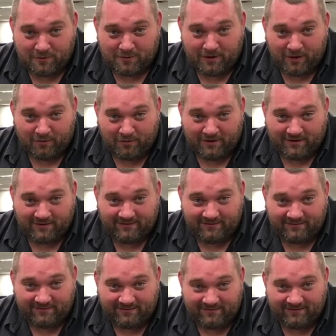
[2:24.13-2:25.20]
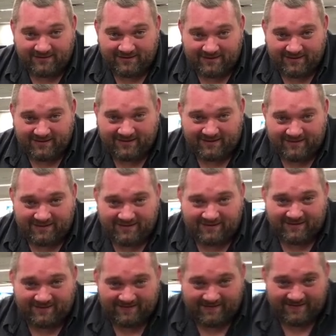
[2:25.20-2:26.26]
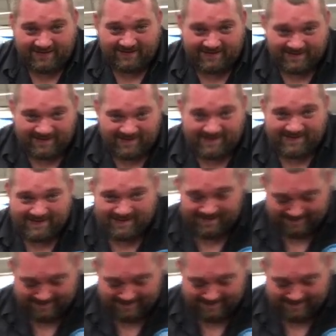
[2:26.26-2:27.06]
putting on. Electronic power steering in an